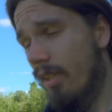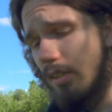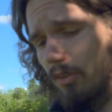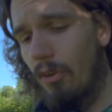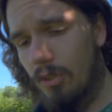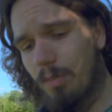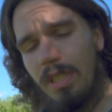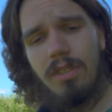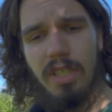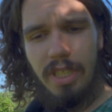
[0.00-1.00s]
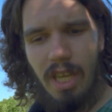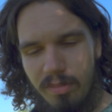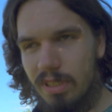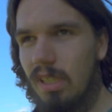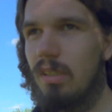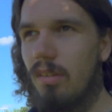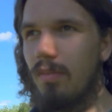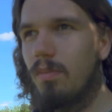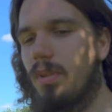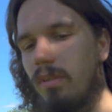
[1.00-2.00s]
also been in other capitals of
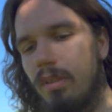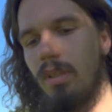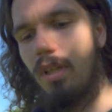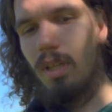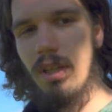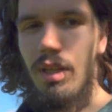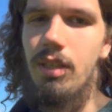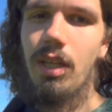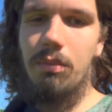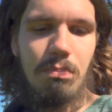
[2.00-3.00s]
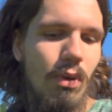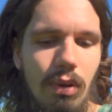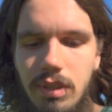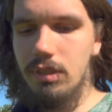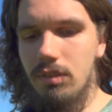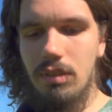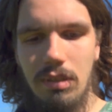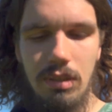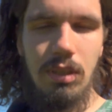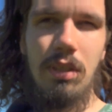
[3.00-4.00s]
the world, like Berlin,
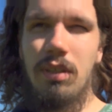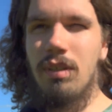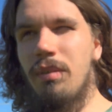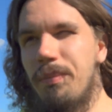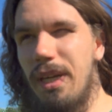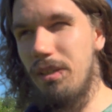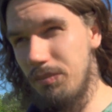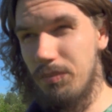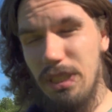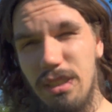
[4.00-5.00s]
where